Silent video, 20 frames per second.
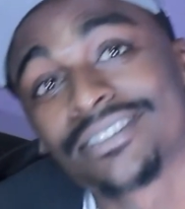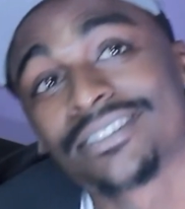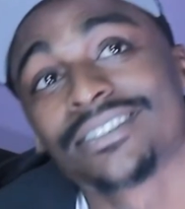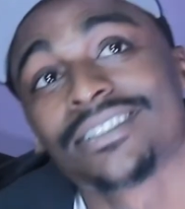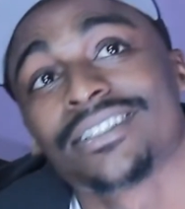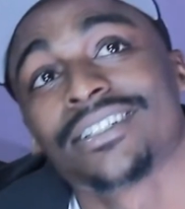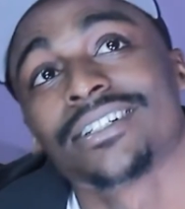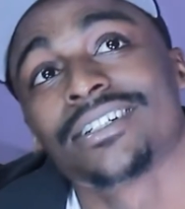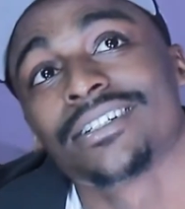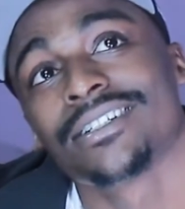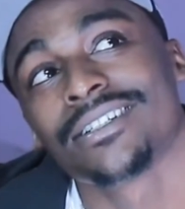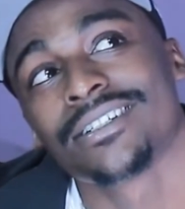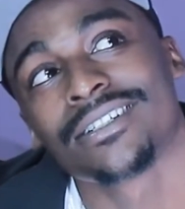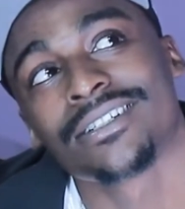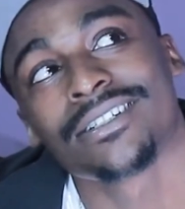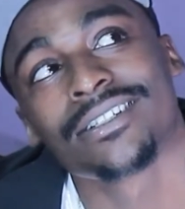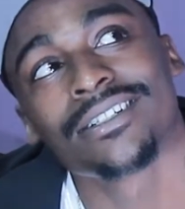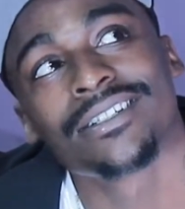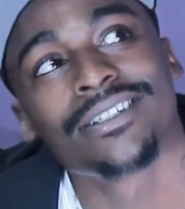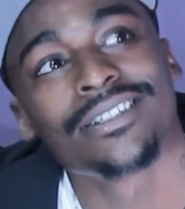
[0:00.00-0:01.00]

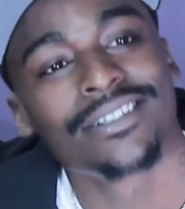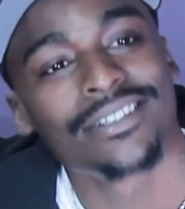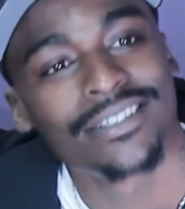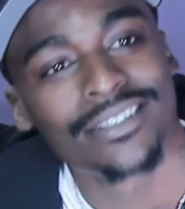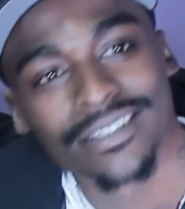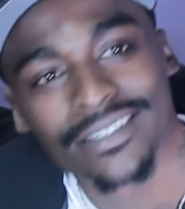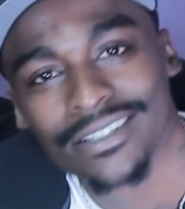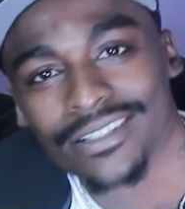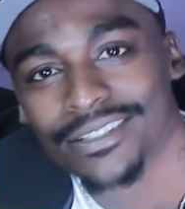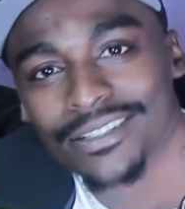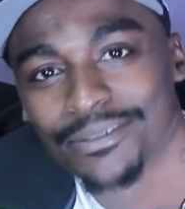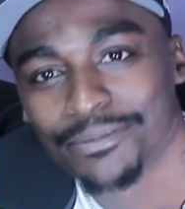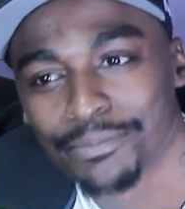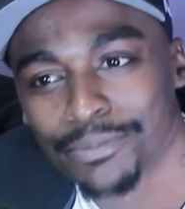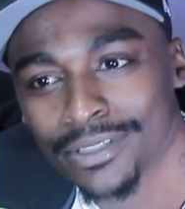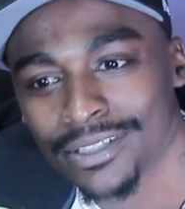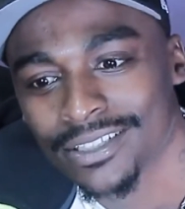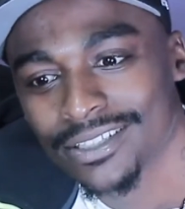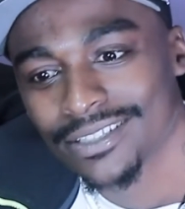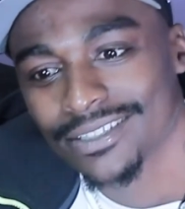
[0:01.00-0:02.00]

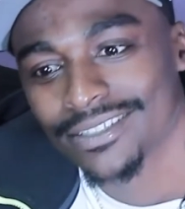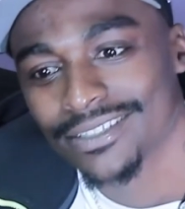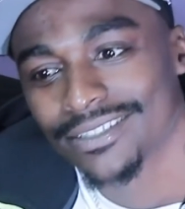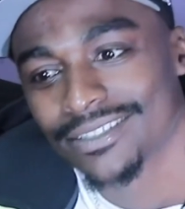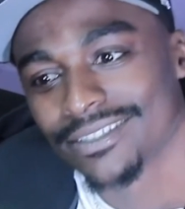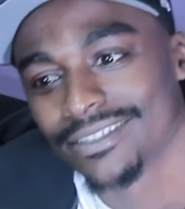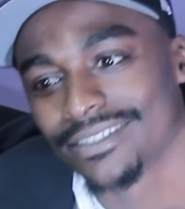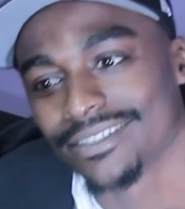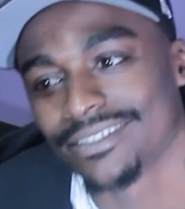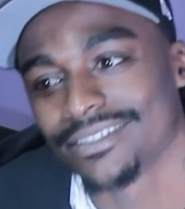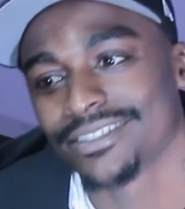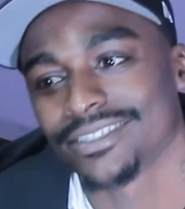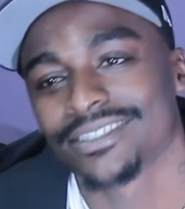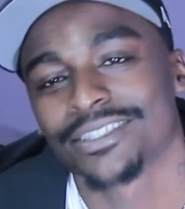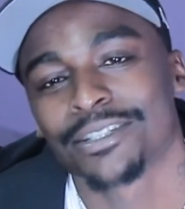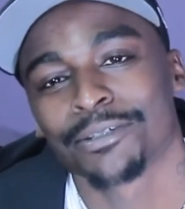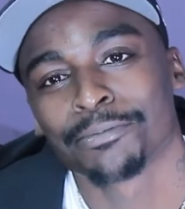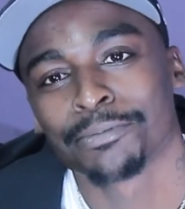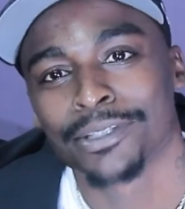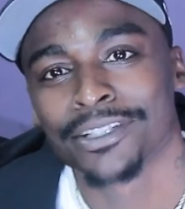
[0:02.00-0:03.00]
But just
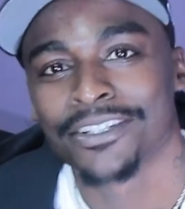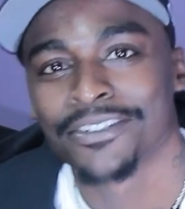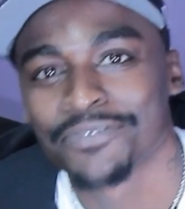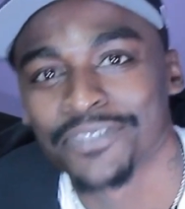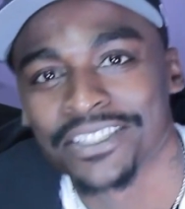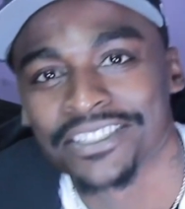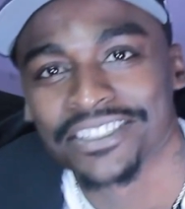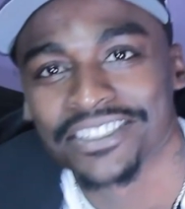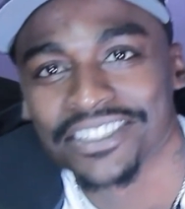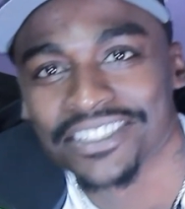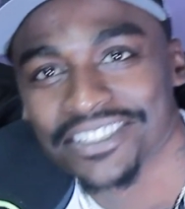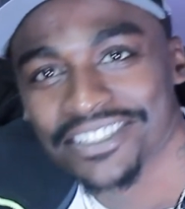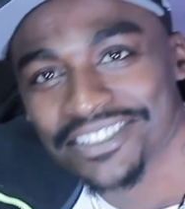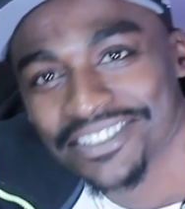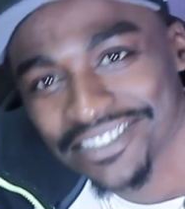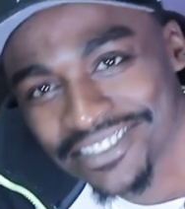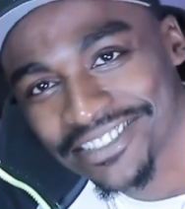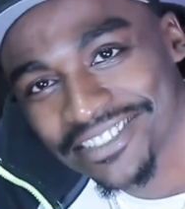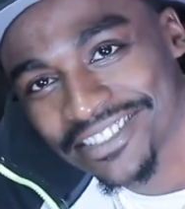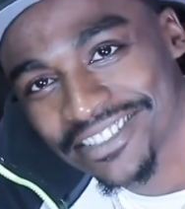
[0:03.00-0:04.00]
come here and visit.
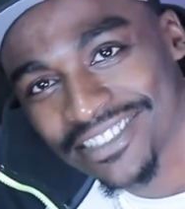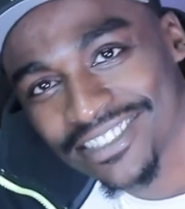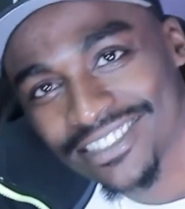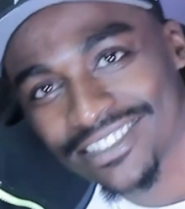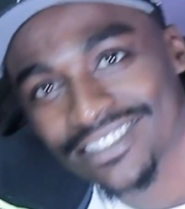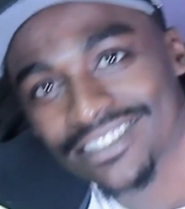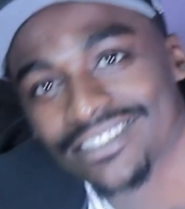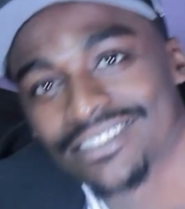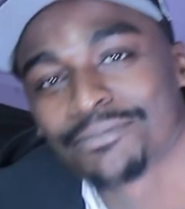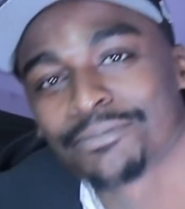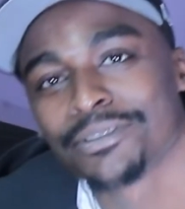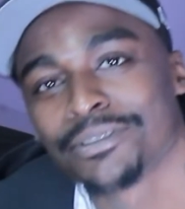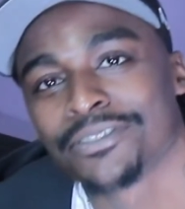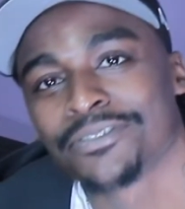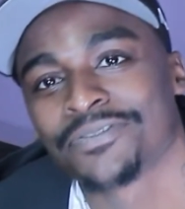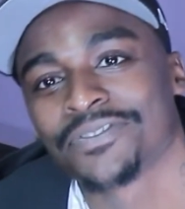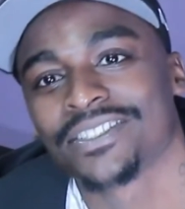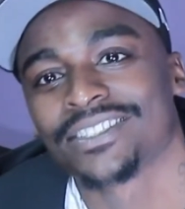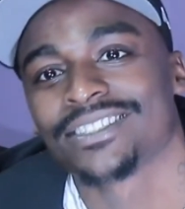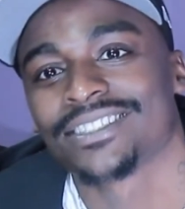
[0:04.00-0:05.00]
Just come here and
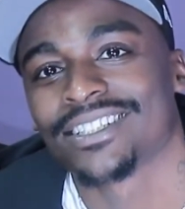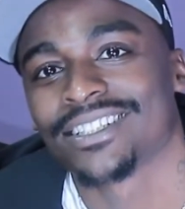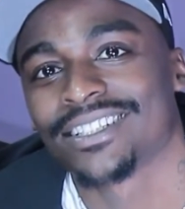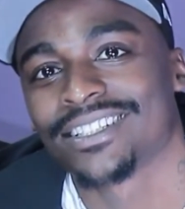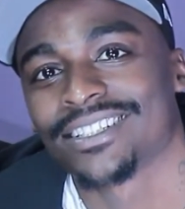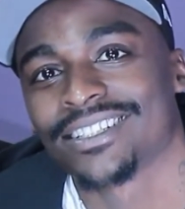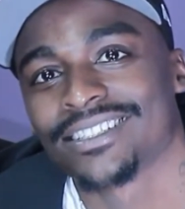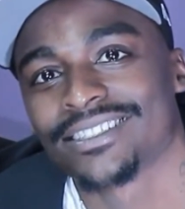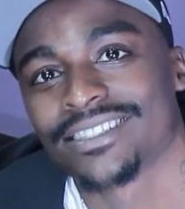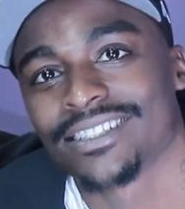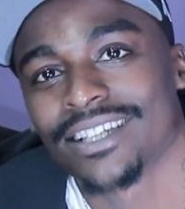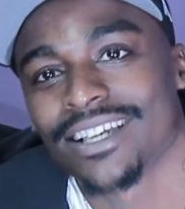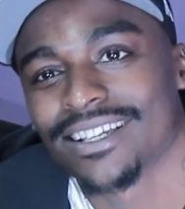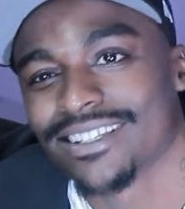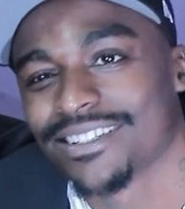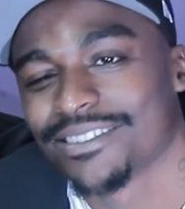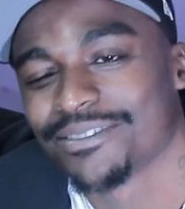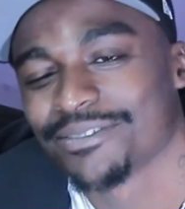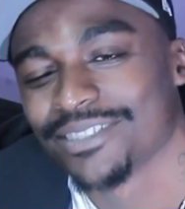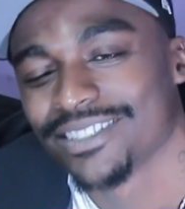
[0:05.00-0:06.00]
visit, I guess. I can't
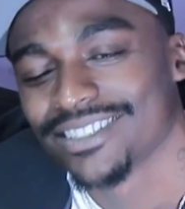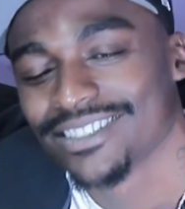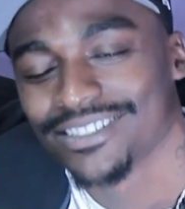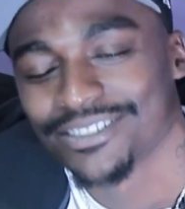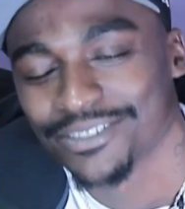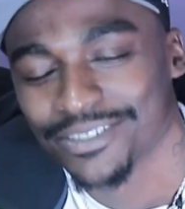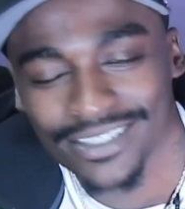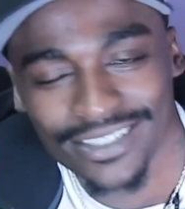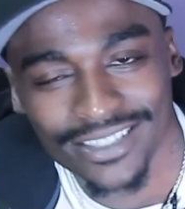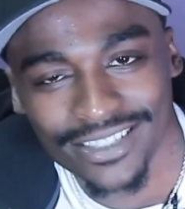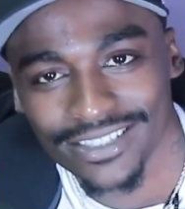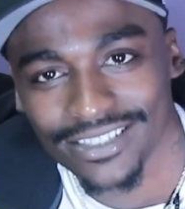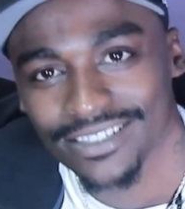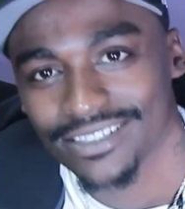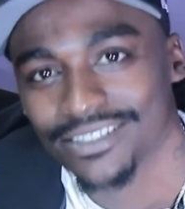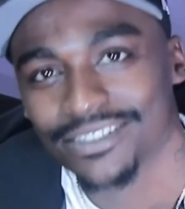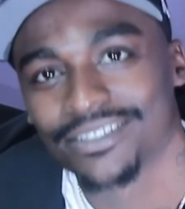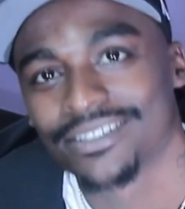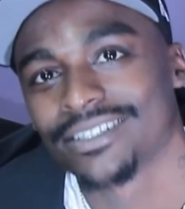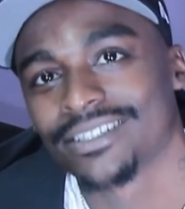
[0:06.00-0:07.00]
really give a niche though,
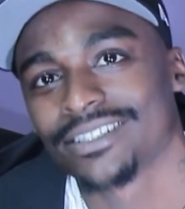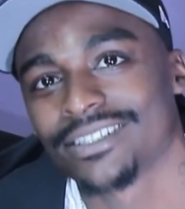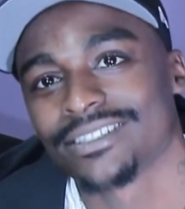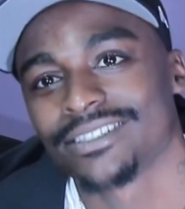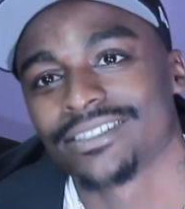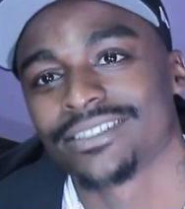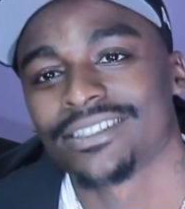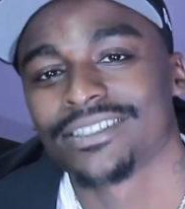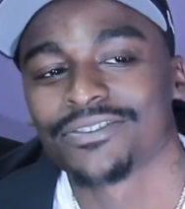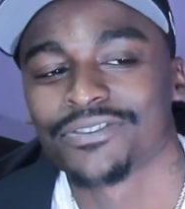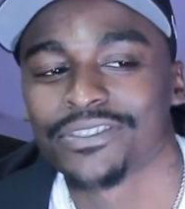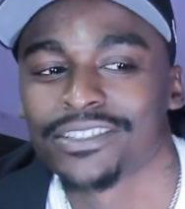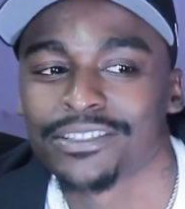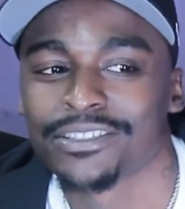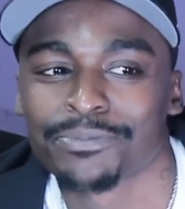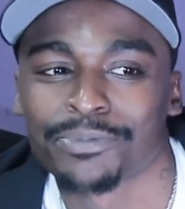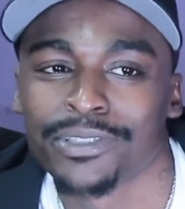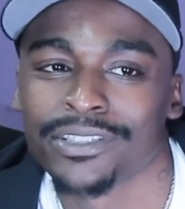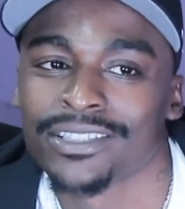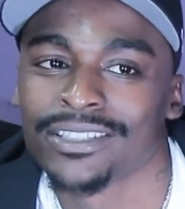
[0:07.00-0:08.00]
cause it's different
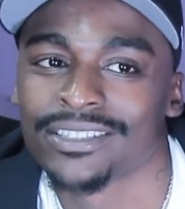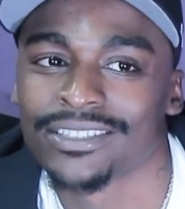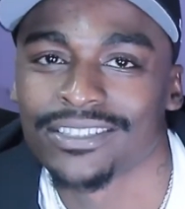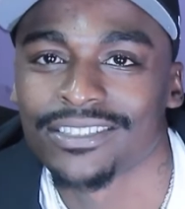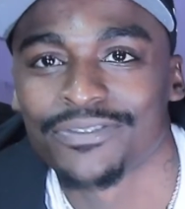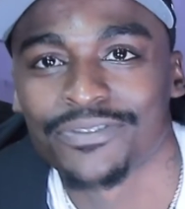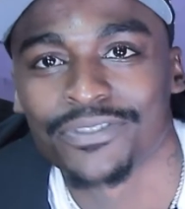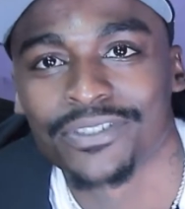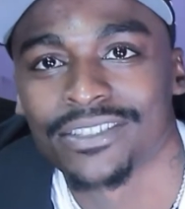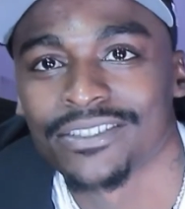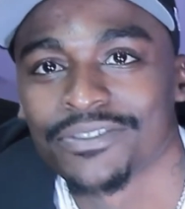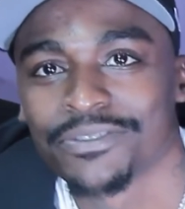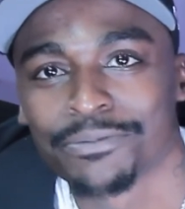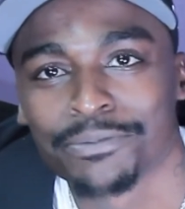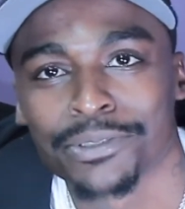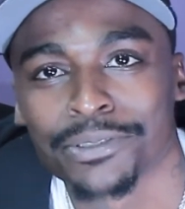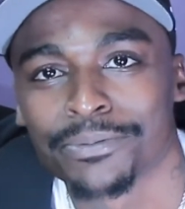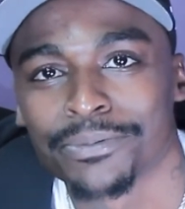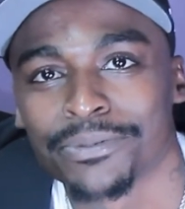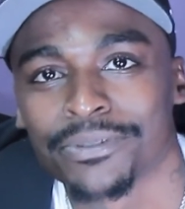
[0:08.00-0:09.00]
experiences for different
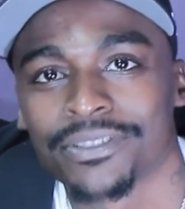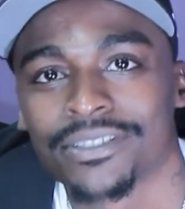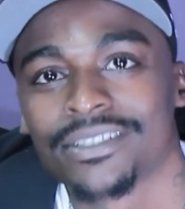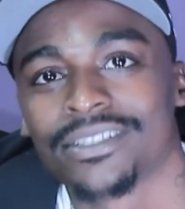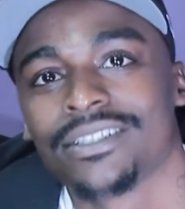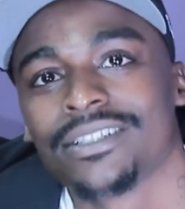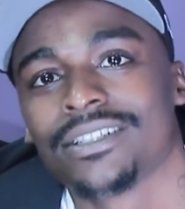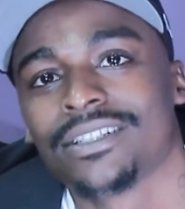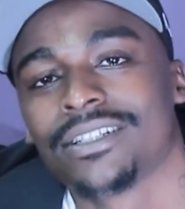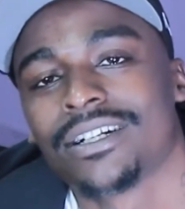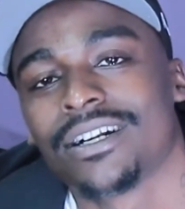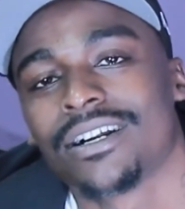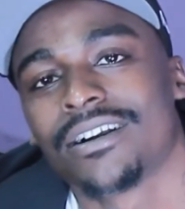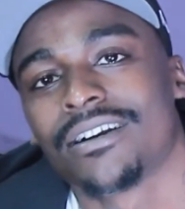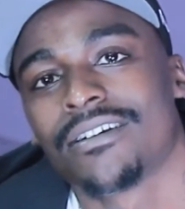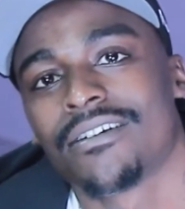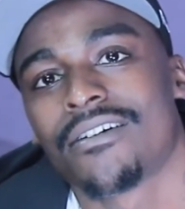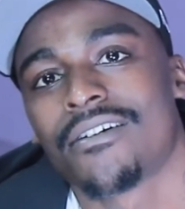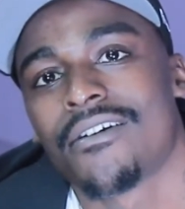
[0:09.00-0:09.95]
people. No, that's a fact.